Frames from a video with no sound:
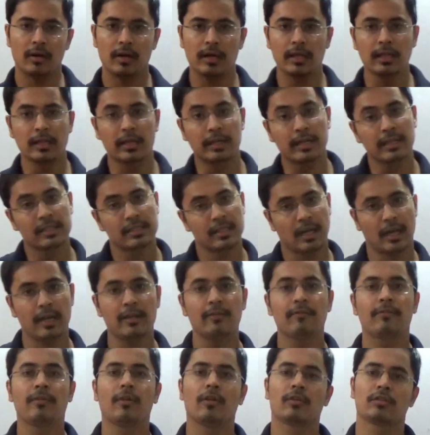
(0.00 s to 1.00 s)
in the
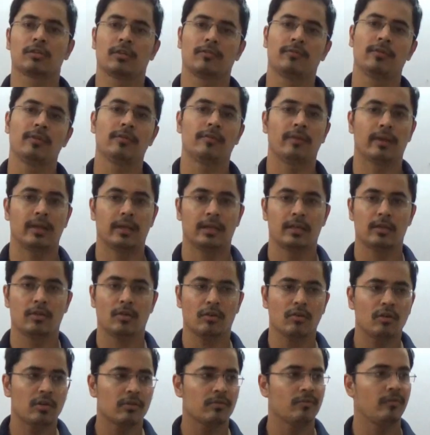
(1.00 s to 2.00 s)
design philosophy way.
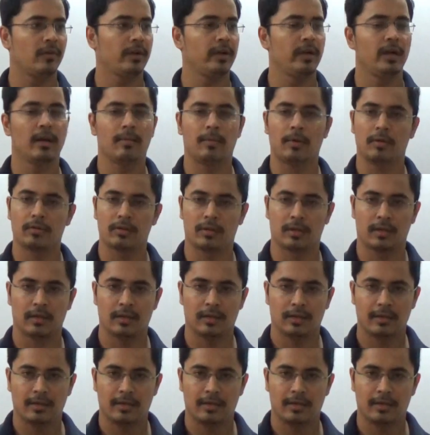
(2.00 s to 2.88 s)
You're not worried about